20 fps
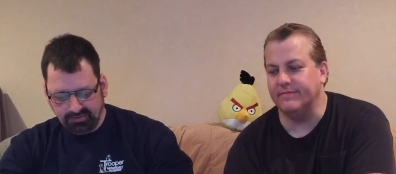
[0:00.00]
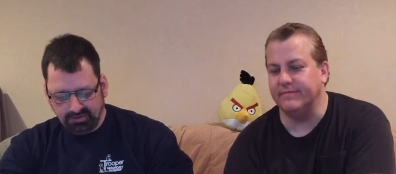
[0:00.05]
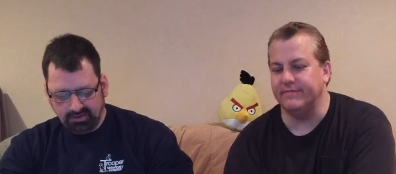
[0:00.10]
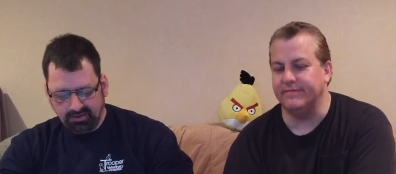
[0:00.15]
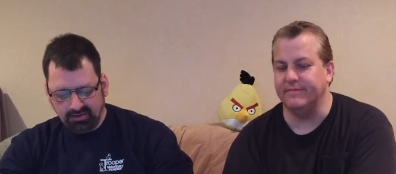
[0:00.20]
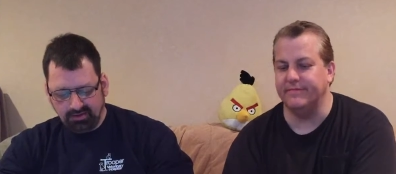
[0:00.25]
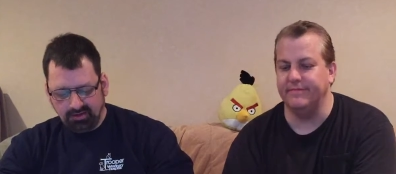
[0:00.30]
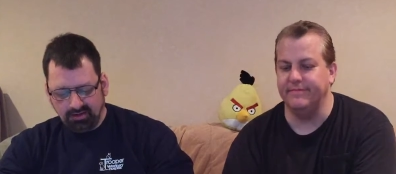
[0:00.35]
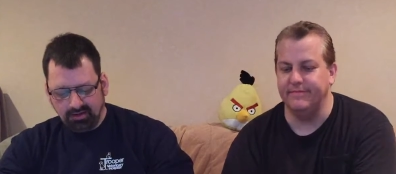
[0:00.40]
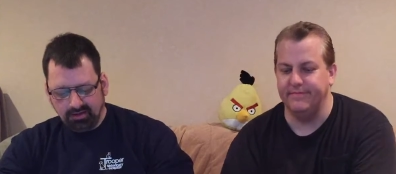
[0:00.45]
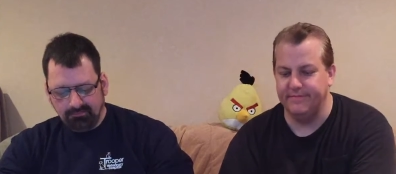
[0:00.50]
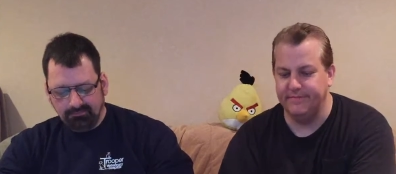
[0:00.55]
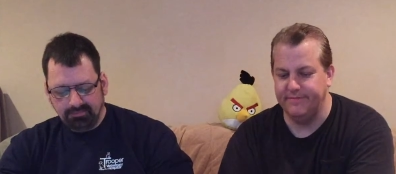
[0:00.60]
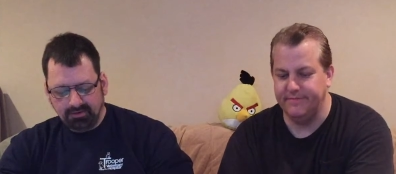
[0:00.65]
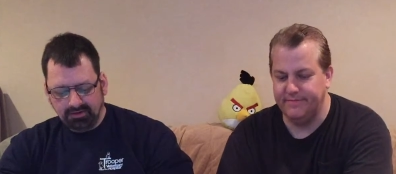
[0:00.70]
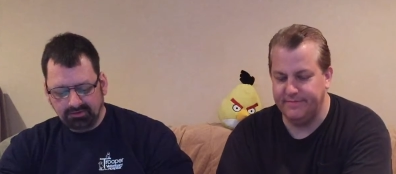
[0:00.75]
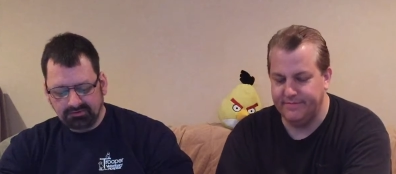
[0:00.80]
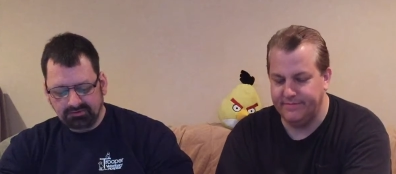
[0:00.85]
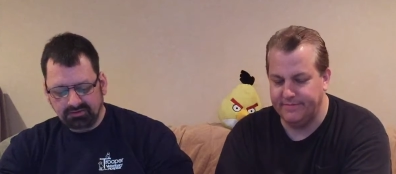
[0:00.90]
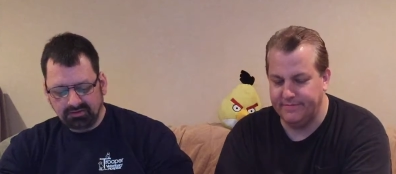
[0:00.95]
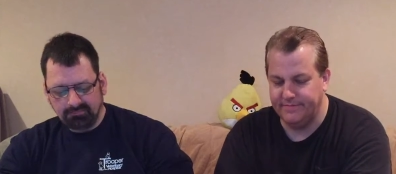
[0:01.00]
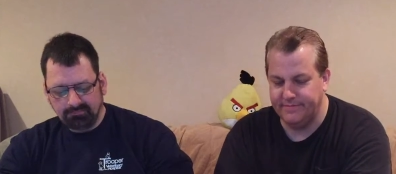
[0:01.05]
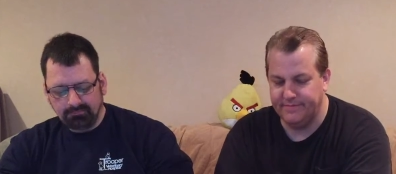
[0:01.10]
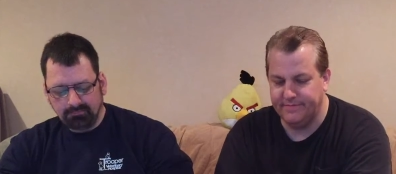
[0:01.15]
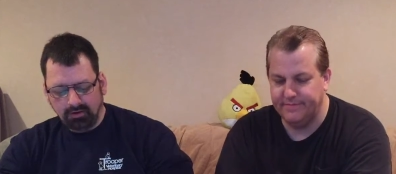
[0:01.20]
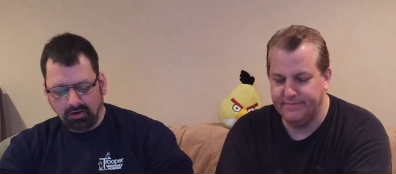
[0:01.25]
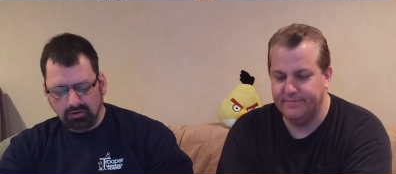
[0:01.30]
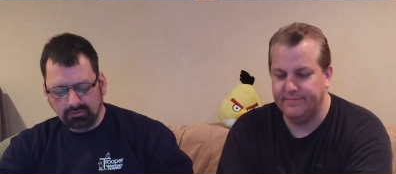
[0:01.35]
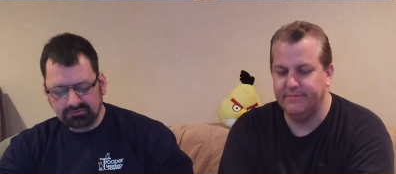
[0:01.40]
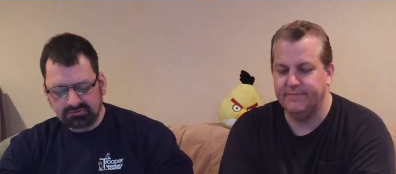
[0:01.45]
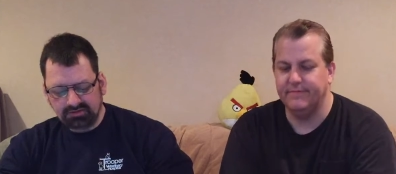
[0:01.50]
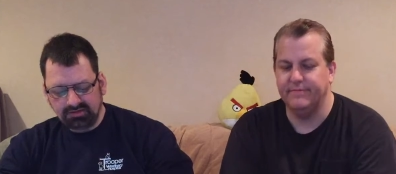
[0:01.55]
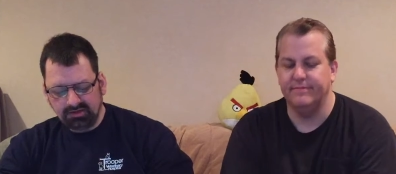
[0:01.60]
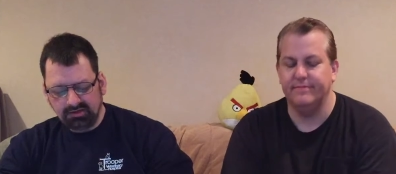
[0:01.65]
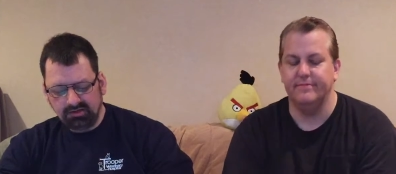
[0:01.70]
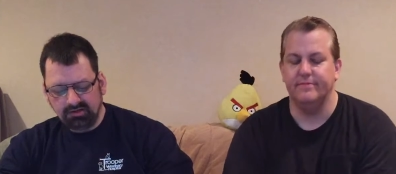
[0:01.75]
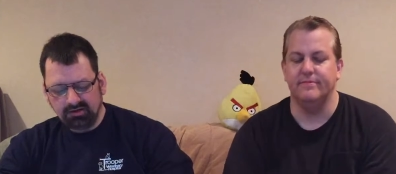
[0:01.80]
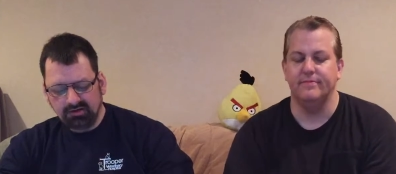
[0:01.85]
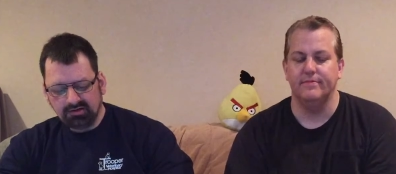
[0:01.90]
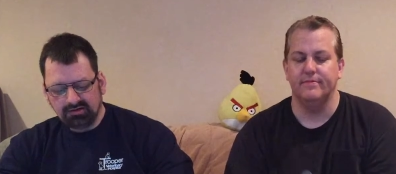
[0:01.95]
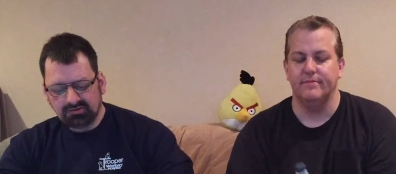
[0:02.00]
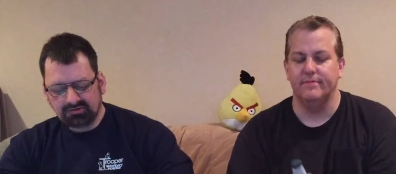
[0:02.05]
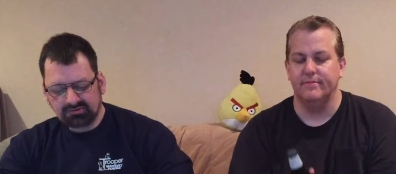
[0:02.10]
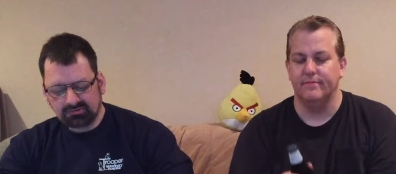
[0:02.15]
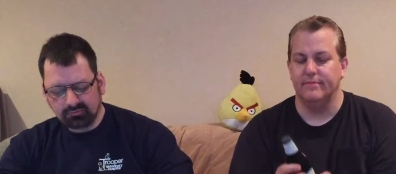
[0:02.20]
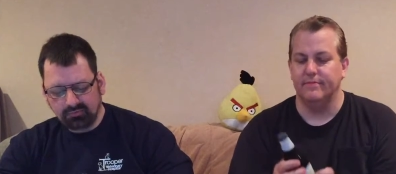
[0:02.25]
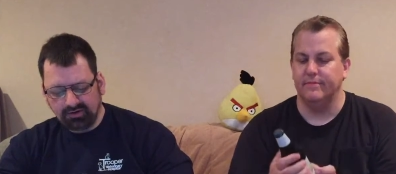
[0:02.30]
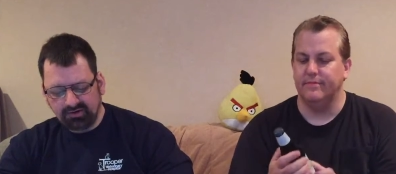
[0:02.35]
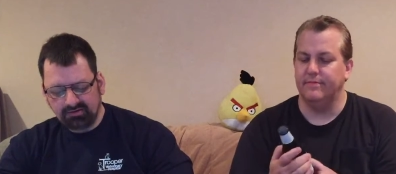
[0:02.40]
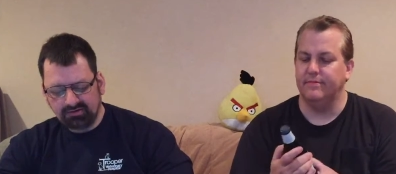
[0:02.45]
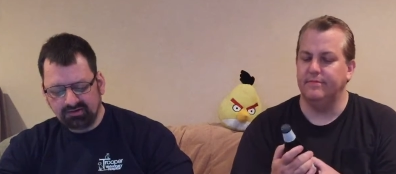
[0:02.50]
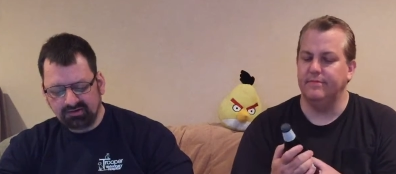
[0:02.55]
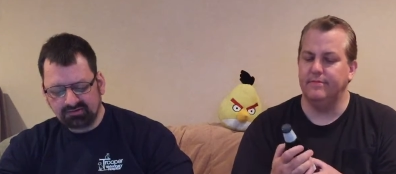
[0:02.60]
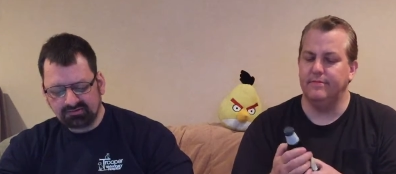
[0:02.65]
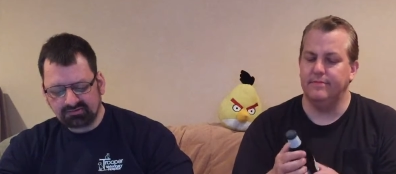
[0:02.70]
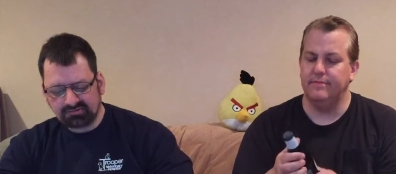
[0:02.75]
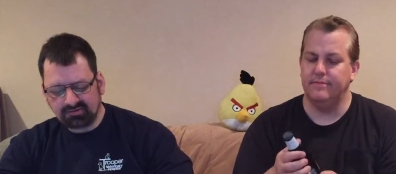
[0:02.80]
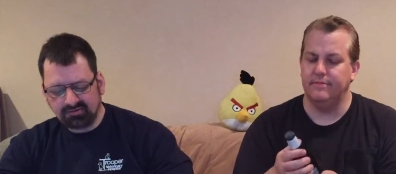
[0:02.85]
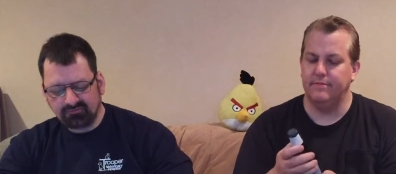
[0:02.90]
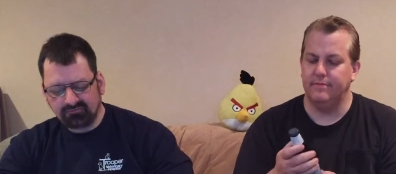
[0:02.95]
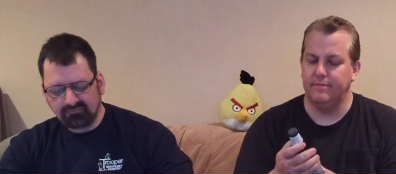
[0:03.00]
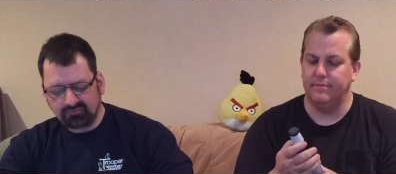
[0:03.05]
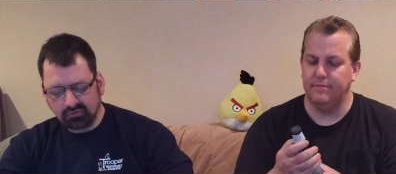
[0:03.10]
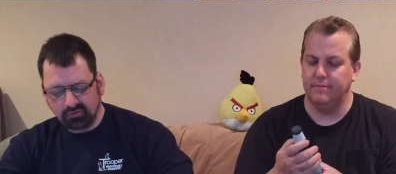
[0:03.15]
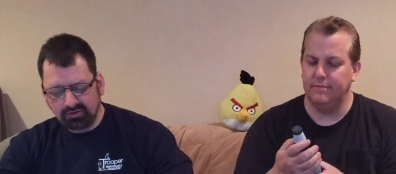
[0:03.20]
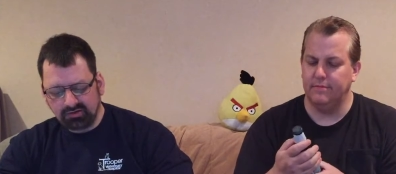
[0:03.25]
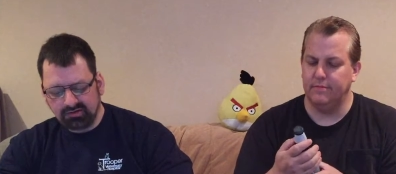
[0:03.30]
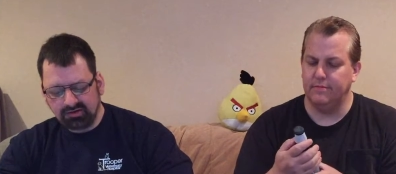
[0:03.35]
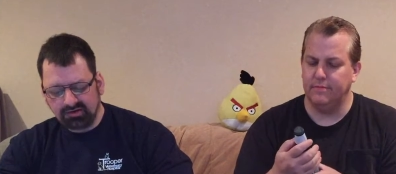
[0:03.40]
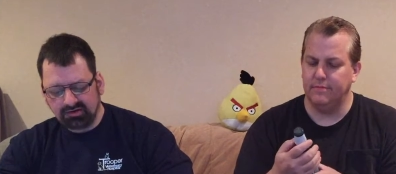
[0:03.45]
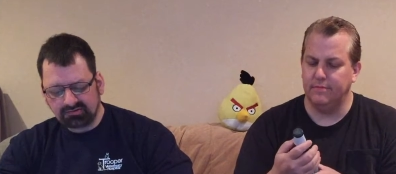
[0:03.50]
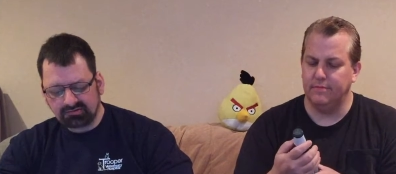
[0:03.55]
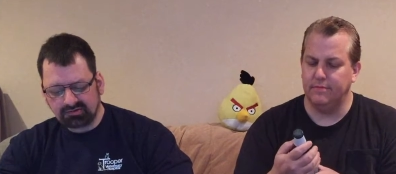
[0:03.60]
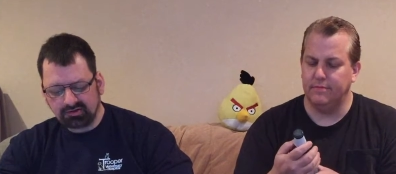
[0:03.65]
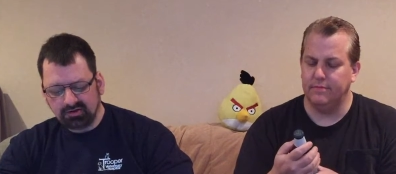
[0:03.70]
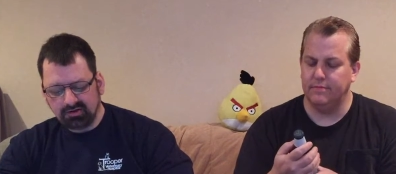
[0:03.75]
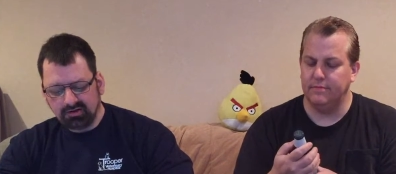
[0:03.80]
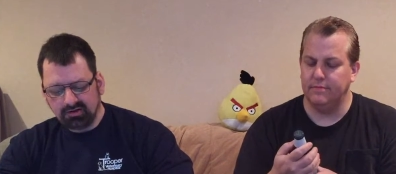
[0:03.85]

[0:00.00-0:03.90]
Speaker 1: Mm-hmm. But the malty, sweetness, fruitiness,